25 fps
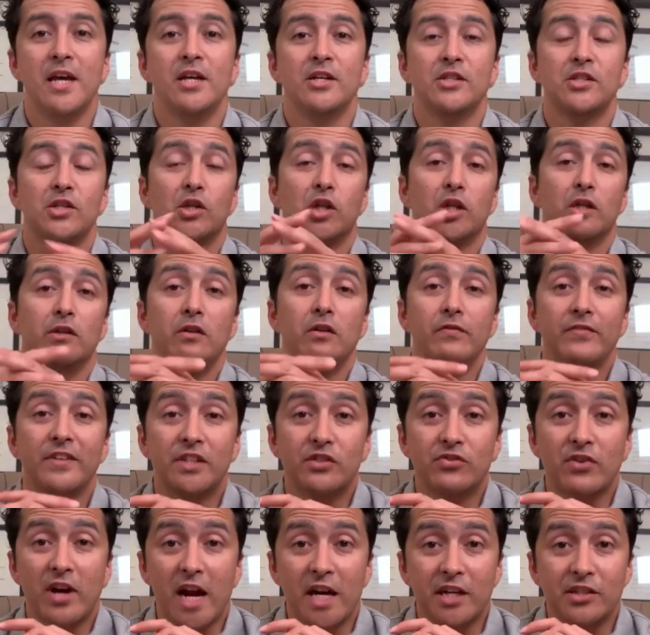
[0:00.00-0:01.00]
So law of
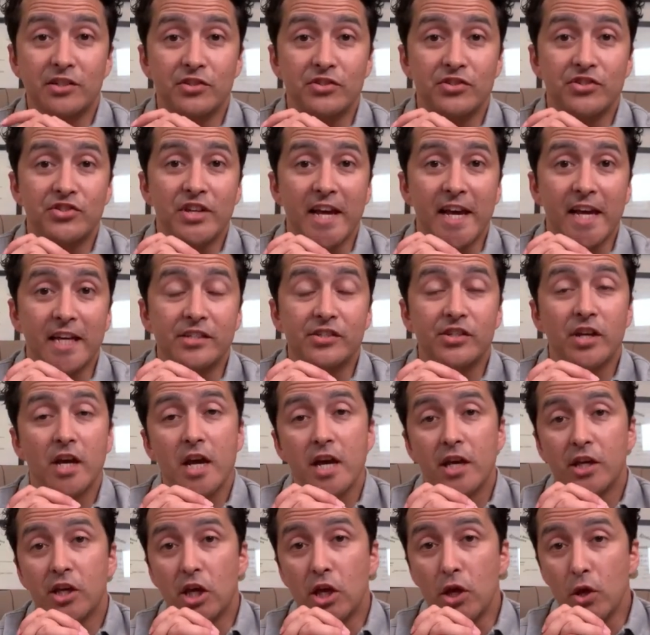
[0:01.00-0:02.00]
attraction says
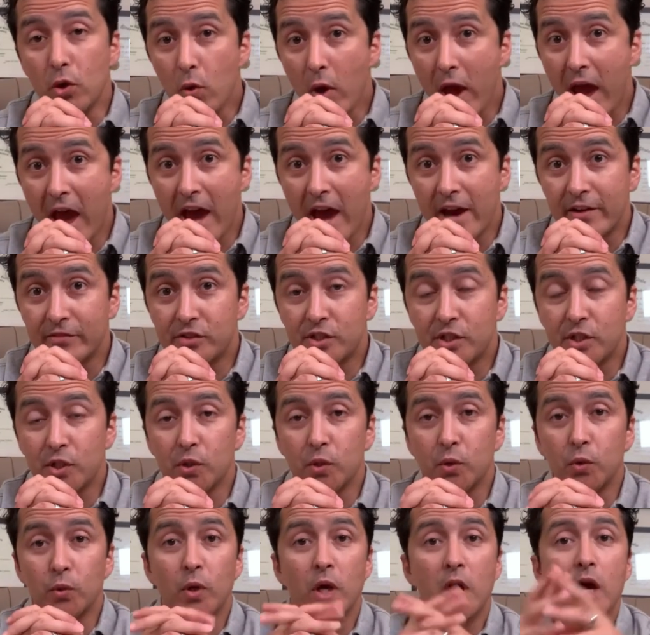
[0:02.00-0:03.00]
you have
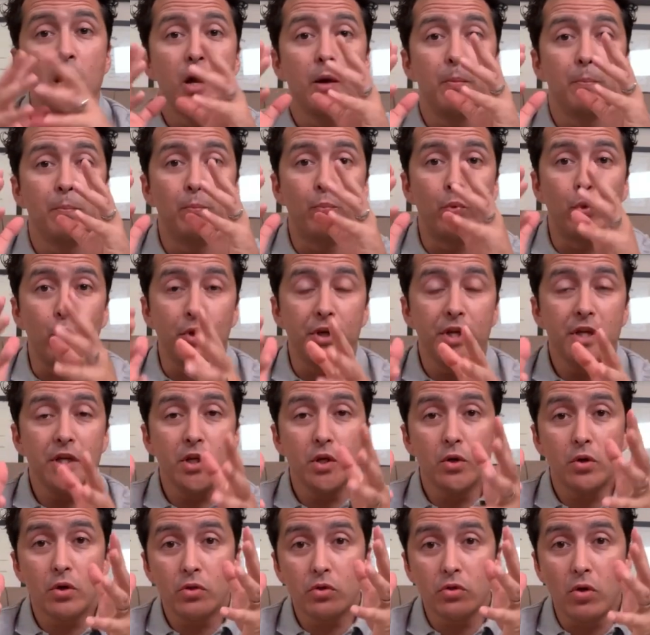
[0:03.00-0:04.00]
to bring
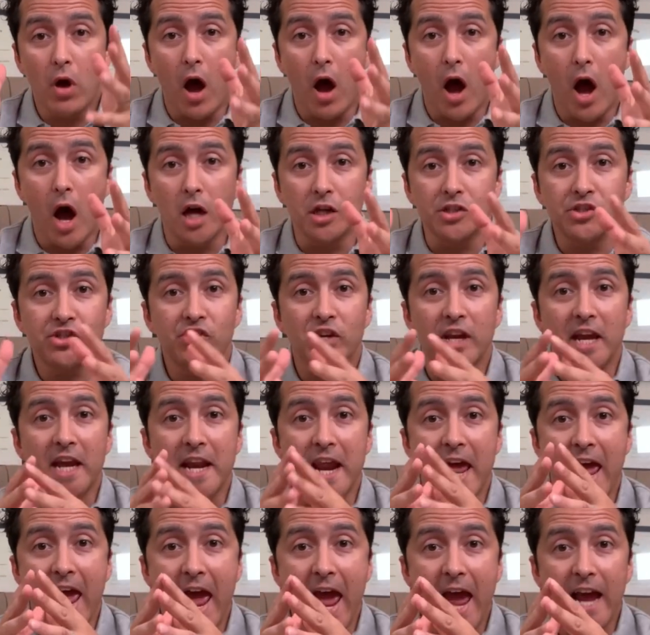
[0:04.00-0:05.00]
your thoughts
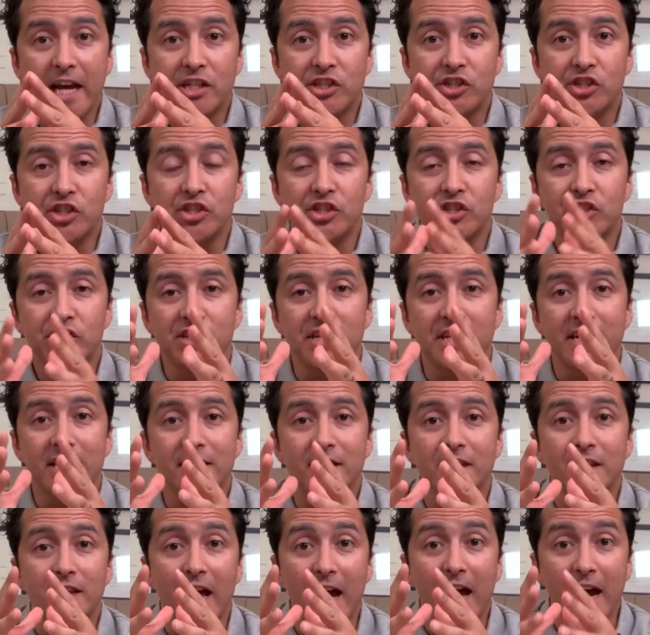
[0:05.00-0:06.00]
and actions in
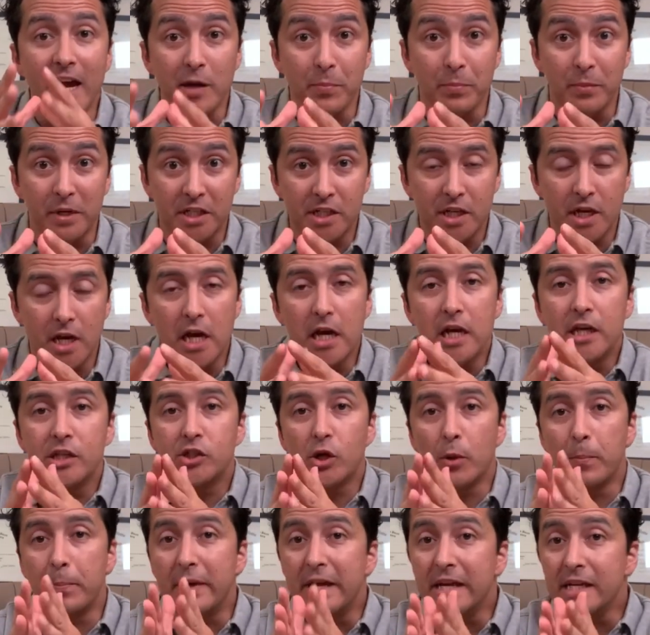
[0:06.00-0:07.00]
alignment.
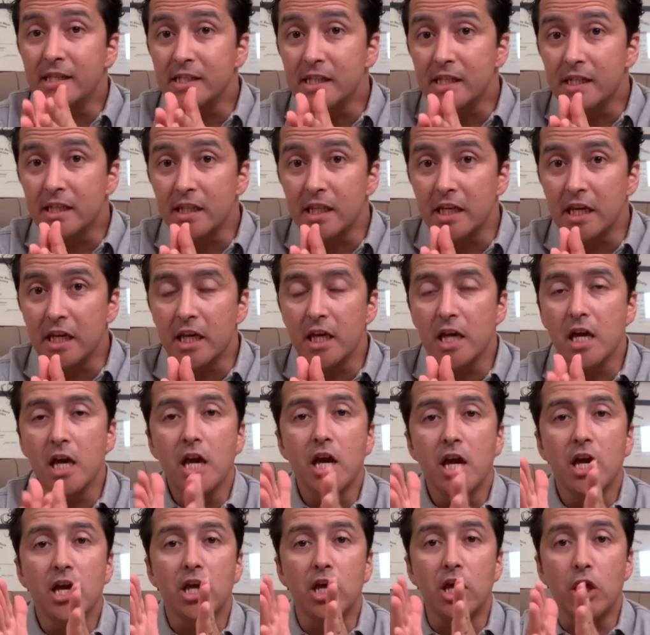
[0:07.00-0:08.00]
So basically,
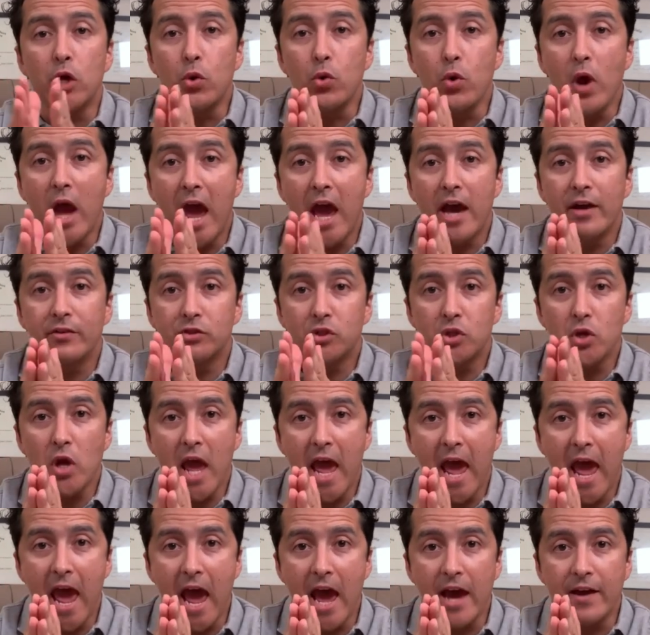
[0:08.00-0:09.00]
you have to
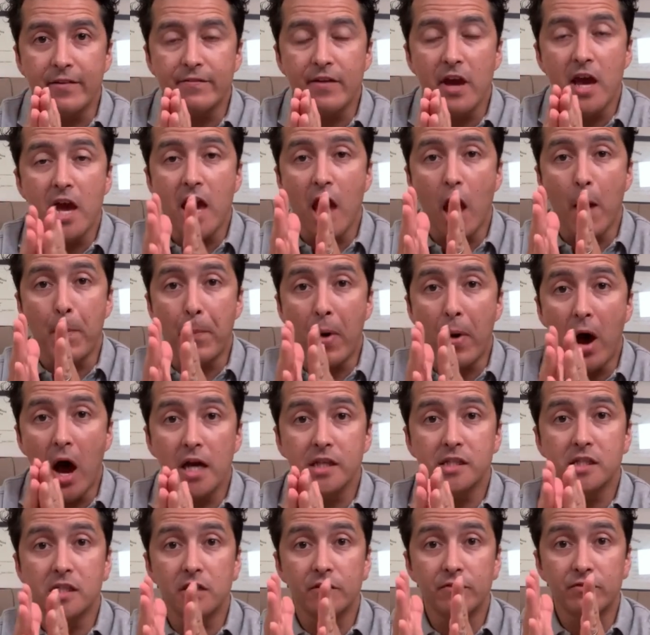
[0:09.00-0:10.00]
have a
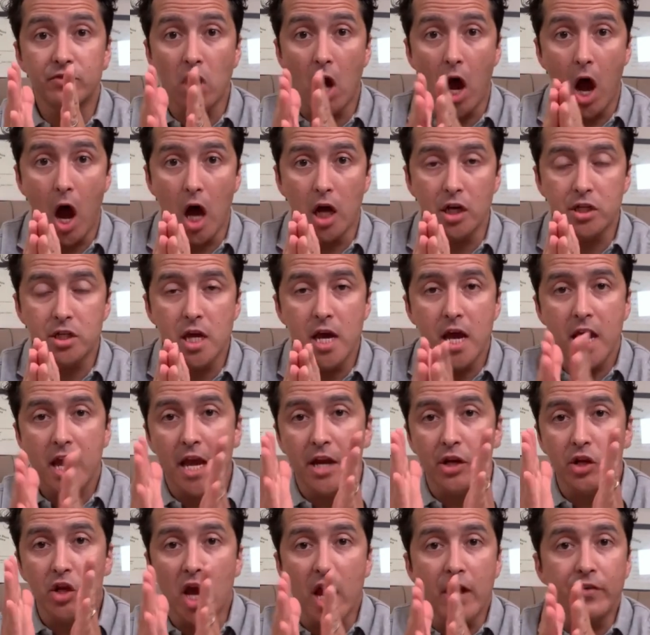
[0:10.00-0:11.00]
positive thought
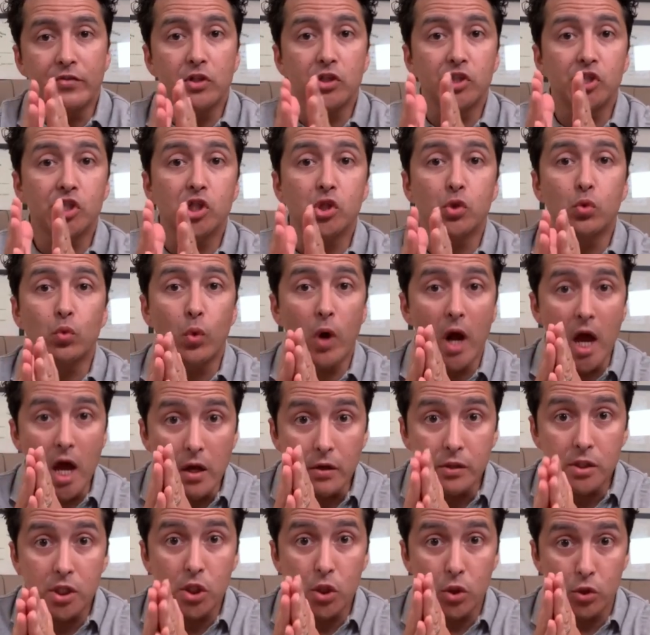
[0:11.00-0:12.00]
and you have to
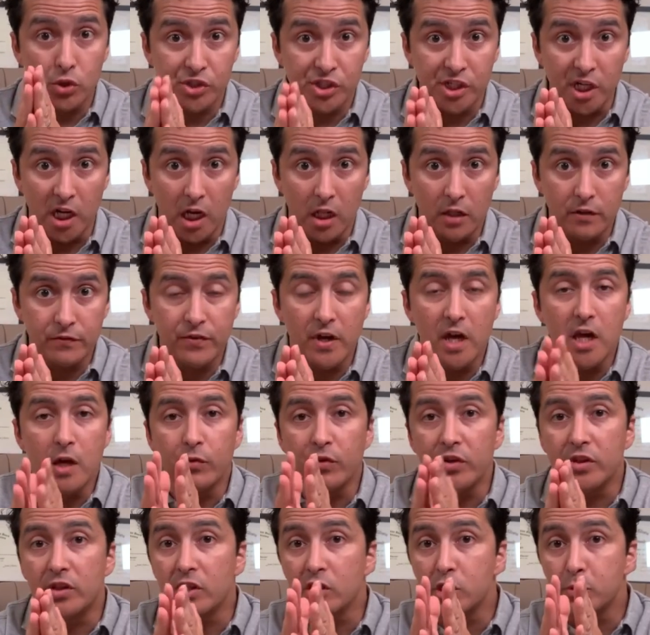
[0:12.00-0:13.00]
surround yourself
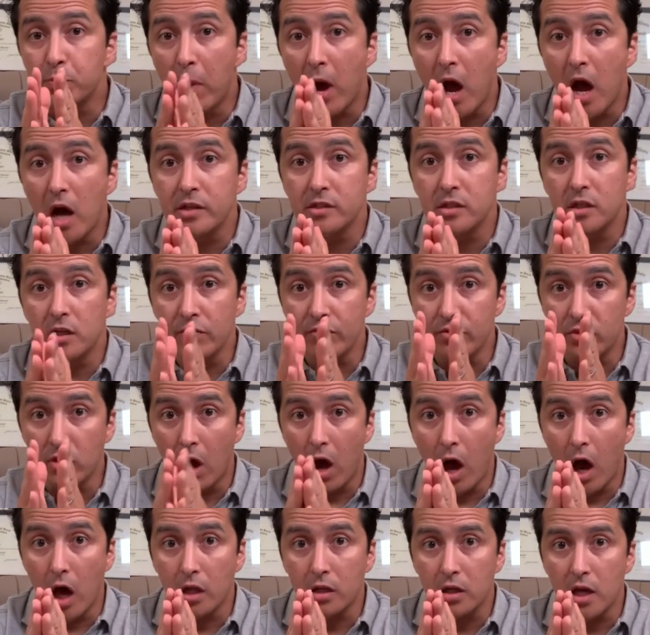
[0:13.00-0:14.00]
with this positive
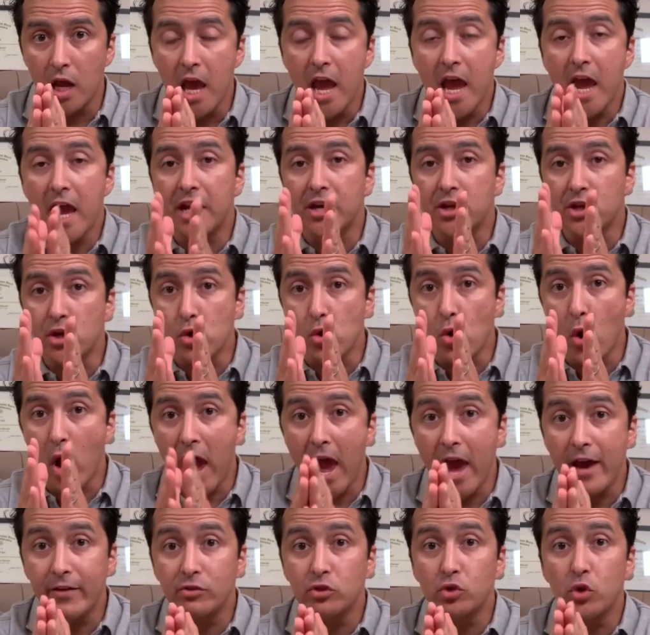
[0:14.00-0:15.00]
thought and you
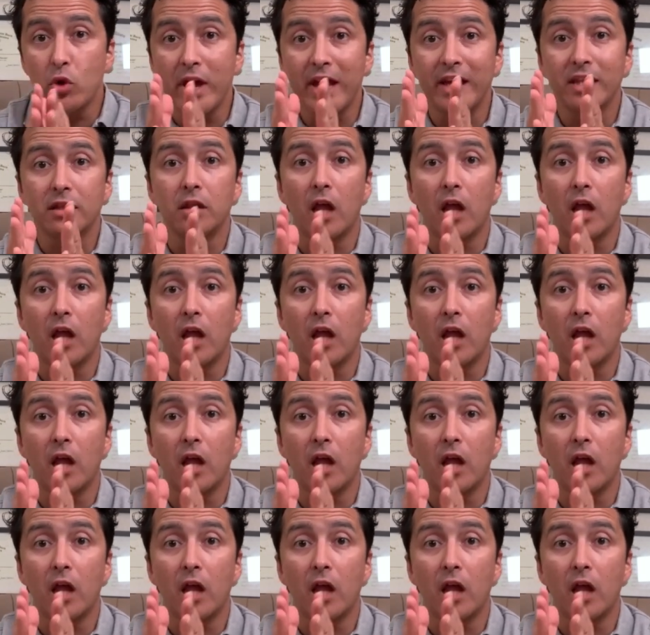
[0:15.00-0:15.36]
have to